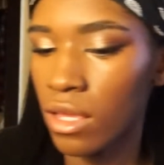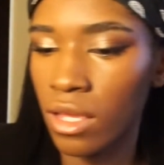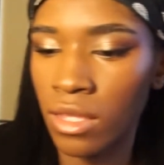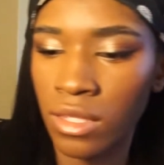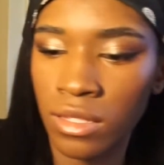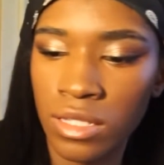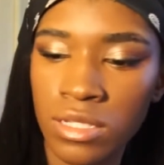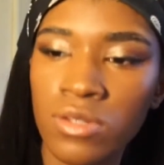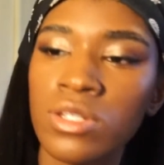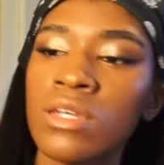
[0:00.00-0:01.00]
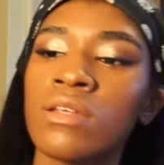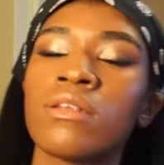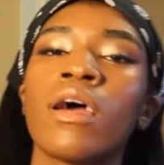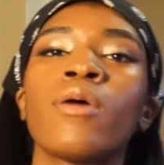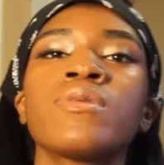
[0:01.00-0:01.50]
And then this usually
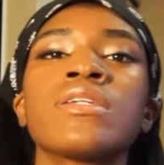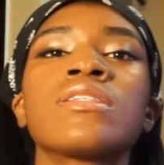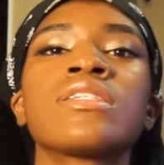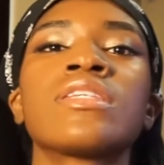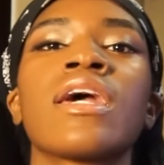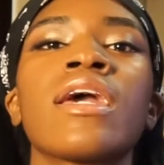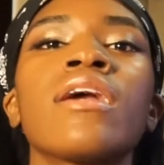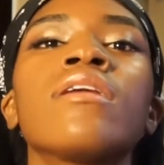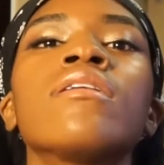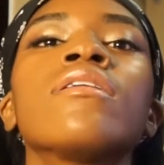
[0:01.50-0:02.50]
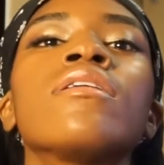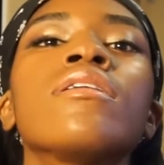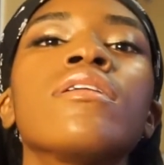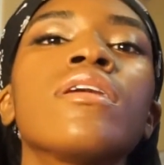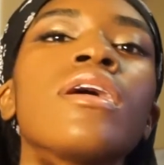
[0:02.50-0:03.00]
helps it stay
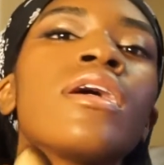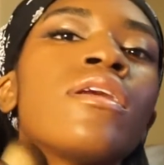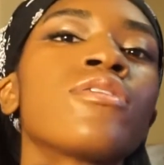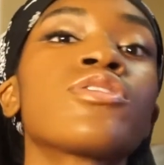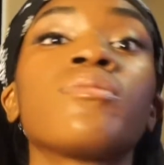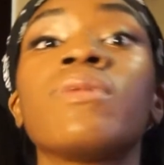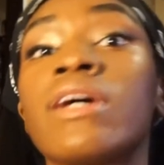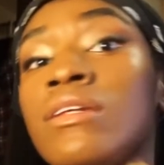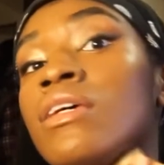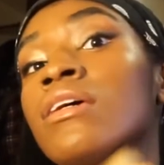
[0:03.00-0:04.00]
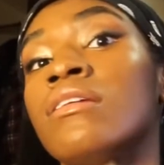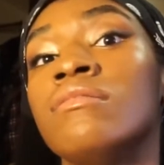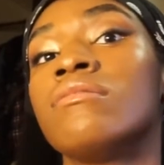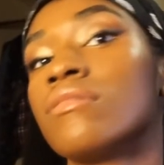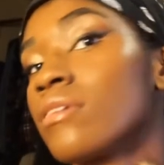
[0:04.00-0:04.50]
and also blend
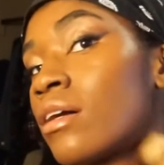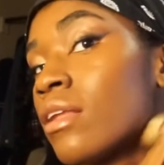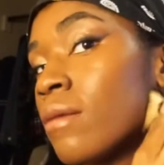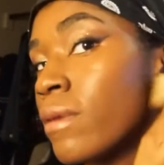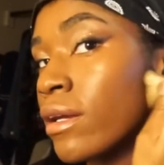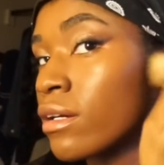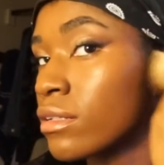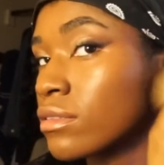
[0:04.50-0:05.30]
in a lot better